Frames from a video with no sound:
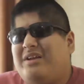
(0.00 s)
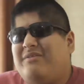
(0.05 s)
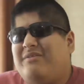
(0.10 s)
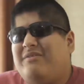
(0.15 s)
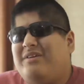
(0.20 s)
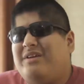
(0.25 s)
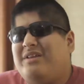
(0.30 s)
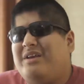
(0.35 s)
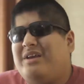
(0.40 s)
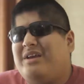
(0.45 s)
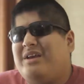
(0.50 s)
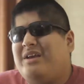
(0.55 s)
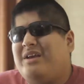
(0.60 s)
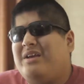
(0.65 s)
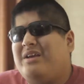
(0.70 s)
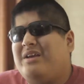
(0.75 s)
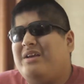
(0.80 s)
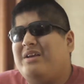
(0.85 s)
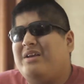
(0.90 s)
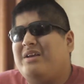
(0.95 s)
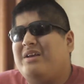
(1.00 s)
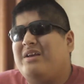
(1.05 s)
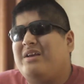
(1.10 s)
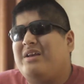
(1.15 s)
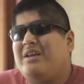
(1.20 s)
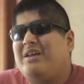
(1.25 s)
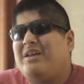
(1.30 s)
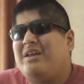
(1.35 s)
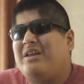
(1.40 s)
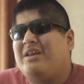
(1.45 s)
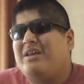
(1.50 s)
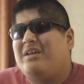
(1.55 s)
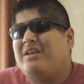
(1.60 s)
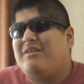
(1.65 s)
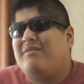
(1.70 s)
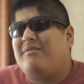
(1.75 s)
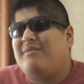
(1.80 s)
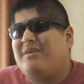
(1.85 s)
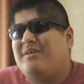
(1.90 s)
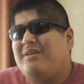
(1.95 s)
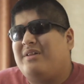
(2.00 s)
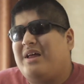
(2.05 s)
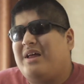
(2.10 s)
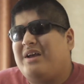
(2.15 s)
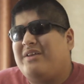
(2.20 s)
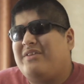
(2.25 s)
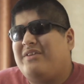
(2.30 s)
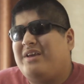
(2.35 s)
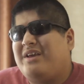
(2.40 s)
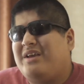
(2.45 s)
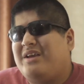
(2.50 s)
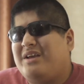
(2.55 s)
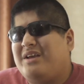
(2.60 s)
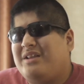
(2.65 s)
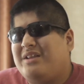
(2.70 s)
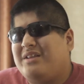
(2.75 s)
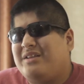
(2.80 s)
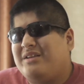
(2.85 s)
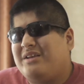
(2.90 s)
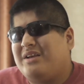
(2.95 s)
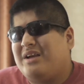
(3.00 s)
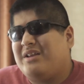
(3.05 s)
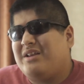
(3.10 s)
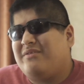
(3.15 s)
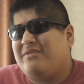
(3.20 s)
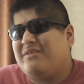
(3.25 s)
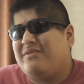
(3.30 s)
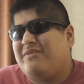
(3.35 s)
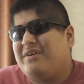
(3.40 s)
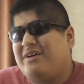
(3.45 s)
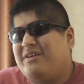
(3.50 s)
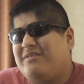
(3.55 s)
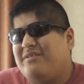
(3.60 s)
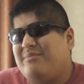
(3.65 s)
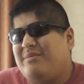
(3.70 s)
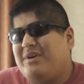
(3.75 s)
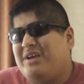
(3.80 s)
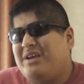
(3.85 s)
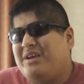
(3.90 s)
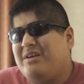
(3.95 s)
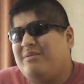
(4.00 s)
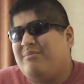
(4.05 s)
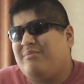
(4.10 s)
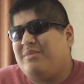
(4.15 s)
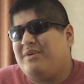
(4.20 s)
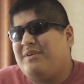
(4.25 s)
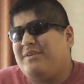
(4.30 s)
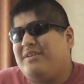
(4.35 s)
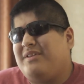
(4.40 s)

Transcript: it really, well, I think it kind of affects me, but